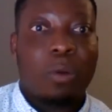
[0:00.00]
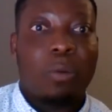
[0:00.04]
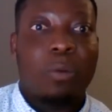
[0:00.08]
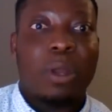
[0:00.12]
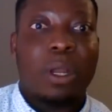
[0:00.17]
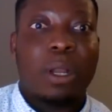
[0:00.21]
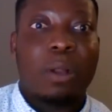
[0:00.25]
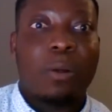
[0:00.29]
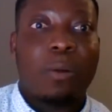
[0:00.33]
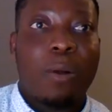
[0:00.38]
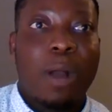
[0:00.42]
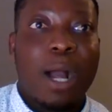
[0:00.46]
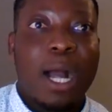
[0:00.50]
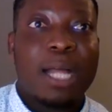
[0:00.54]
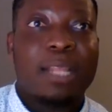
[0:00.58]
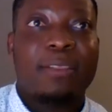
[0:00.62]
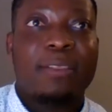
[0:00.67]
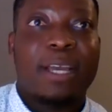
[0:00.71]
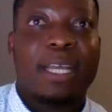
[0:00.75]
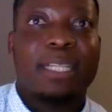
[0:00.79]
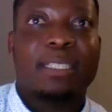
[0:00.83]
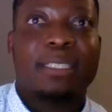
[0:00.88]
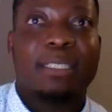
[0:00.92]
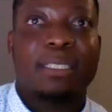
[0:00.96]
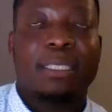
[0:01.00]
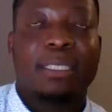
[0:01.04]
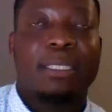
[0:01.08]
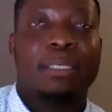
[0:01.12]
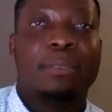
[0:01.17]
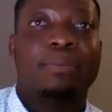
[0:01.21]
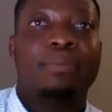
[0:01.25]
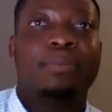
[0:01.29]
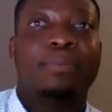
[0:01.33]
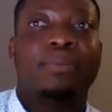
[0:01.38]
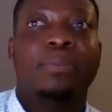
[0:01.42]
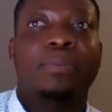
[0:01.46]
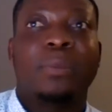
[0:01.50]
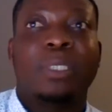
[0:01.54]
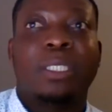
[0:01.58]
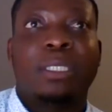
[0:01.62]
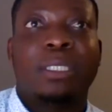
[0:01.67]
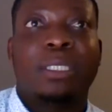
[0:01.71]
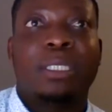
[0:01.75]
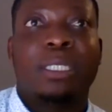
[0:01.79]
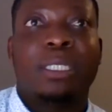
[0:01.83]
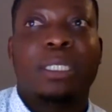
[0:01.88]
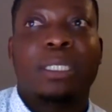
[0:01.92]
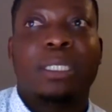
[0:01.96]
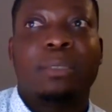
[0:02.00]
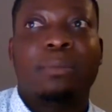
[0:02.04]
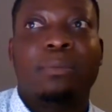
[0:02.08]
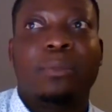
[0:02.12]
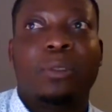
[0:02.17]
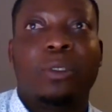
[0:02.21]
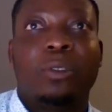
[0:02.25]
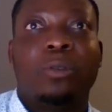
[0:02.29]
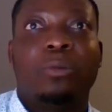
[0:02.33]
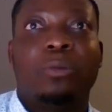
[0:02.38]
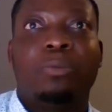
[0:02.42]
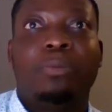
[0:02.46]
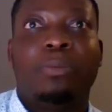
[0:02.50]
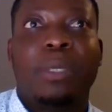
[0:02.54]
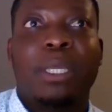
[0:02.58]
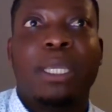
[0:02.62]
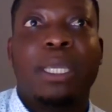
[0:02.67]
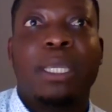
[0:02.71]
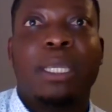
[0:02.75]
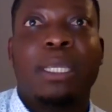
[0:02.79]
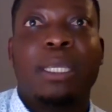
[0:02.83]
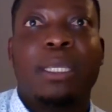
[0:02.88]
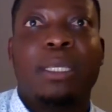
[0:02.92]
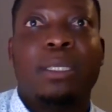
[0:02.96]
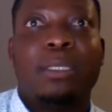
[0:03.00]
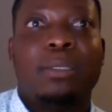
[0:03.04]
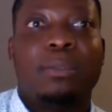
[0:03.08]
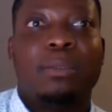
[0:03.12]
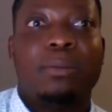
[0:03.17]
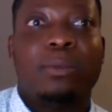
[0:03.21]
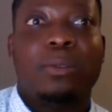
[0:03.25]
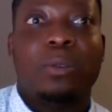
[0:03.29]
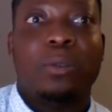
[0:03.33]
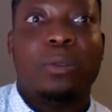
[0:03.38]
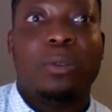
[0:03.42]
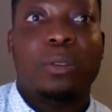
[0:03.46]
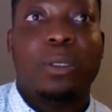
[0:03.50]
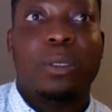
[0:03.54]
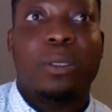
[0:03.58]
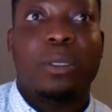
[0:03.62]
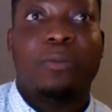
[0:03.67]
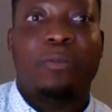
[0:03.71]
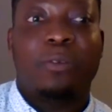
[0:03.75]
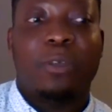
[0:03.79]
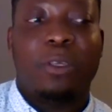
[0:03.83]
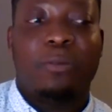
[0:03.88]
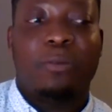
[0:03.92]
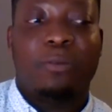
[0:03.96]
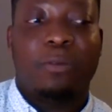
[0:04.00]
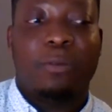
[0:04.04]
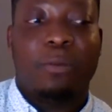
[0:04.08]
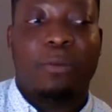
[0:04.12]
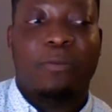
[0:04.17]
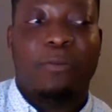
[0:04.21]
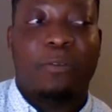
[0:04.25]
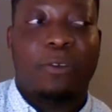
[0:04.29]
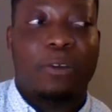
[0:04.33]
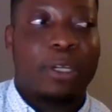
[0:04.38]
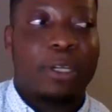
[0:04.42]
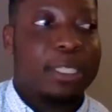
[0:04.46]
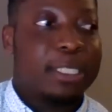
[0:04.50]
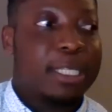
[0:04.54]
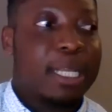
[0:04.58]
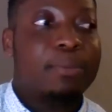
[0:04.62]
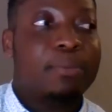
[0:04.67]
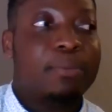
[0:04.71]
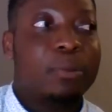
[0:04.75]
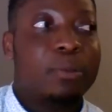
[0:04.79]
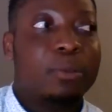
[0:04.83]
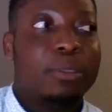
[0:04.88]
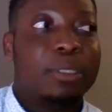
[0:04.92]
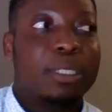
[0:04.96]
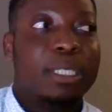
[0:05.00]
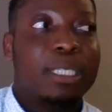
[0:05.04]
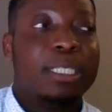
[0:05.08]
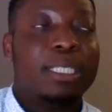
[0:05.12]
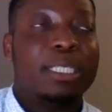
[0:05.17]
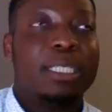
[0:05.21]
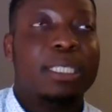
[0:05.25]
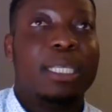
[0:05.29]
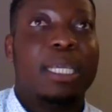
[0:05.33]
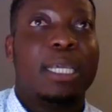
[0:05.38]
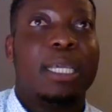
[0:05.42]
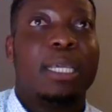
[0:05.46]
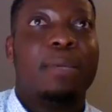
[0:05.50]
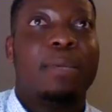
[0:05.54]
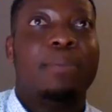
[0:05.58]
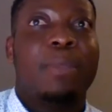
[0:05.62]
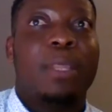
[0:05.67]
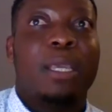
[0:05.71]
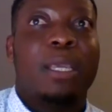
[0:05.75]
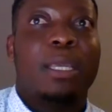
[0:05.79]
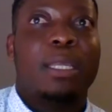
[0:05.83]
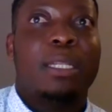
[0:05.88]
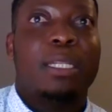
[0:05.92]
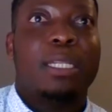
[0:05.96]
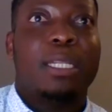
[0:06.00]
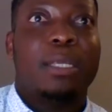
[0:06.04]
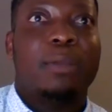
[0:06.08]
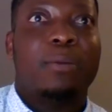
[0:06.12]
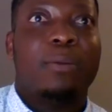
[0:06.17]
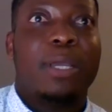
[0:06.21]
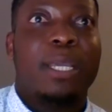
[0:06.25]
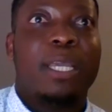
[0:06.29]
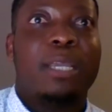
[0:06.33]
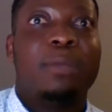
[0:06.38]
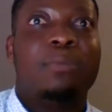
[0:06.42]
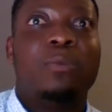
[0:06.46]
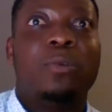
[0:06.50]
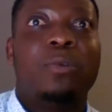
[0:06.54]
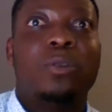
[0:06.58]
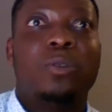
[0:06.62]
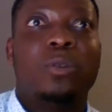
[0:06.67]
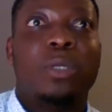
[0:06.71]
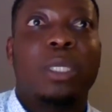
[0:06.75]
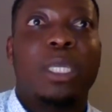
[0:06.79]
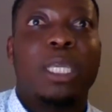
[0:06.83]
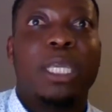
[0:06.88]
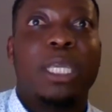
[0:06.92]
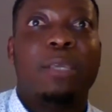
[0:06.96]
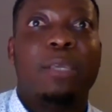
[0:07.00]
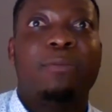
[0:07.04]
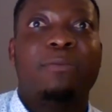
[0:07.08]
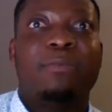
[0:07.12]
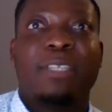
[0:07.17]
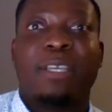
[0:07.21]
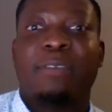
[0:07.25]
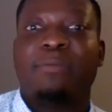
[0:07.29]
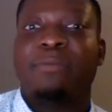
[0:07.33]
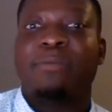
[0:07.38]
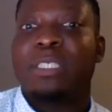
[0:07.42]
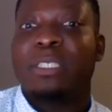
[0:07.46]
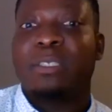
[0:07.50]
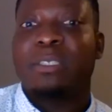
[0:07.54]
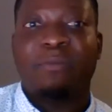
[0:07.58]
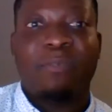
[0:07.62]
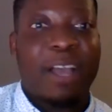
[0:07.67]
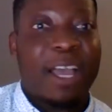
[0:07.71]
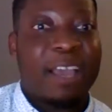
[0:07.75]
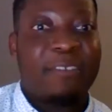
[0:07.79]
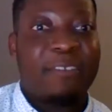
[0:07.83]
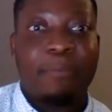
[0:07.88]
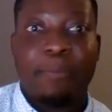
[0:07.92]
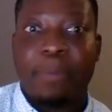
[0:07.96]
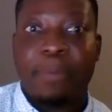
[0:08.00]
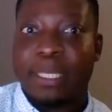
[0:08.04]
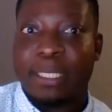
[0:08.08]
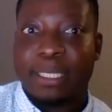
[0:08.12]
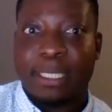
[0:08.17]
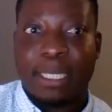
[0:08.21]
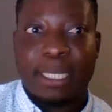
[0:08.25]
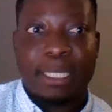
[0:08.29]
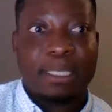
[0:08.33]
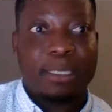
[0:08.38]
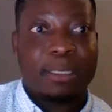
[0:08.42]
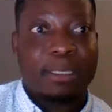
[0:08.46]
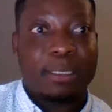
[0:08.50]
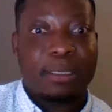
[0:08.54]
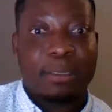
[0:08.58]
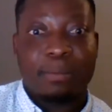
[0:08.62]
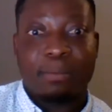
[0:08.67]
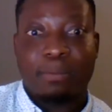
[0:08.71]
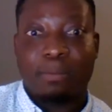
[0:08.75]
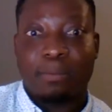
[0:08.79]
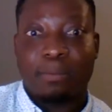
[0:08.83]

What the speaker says: require that you pay. If, for example, this year they were able to give 75%